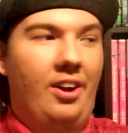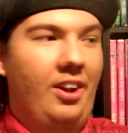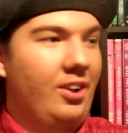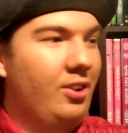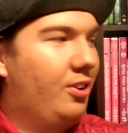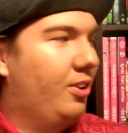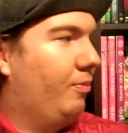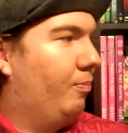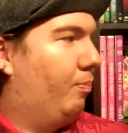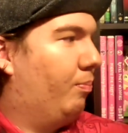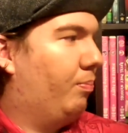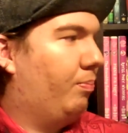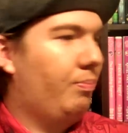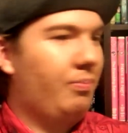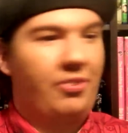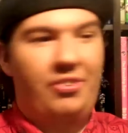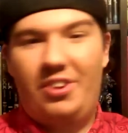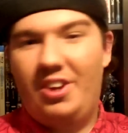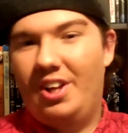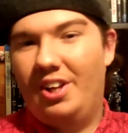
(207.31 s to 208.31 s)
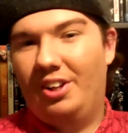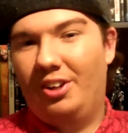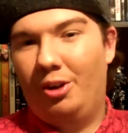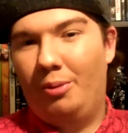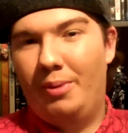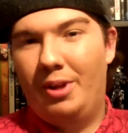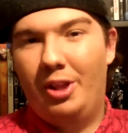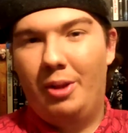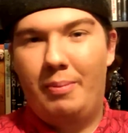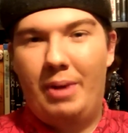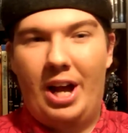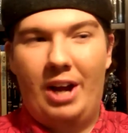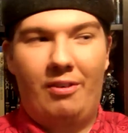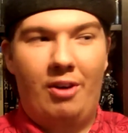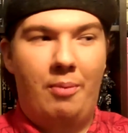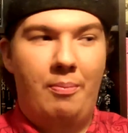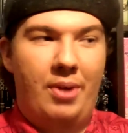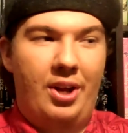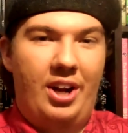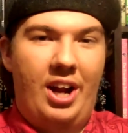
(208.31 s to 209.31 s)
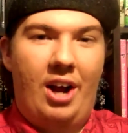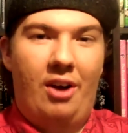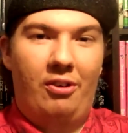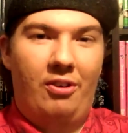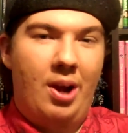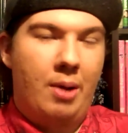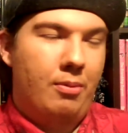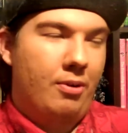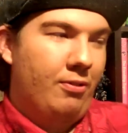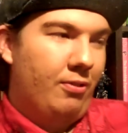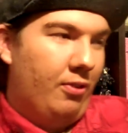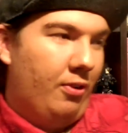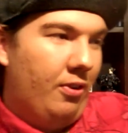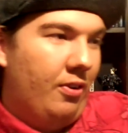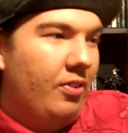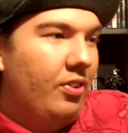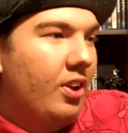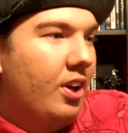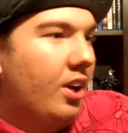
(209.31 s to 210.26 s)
you can see it a little bit in the background, but I'll grab it for